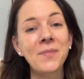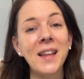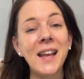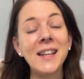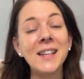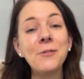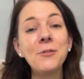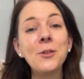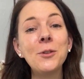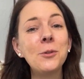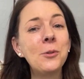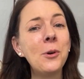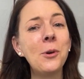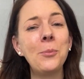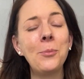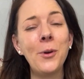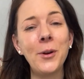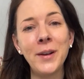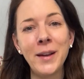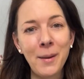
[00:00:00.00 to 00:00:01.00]
And if you
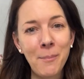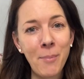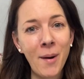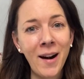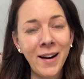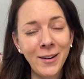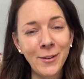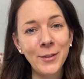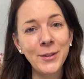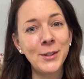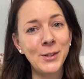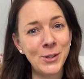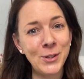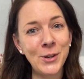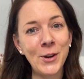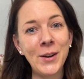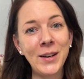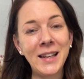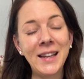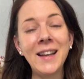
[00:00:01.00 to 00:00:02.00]
don't want to embark on a
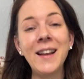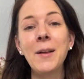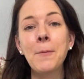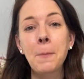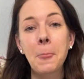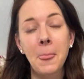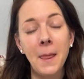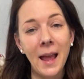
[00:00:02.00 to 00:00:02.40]
journey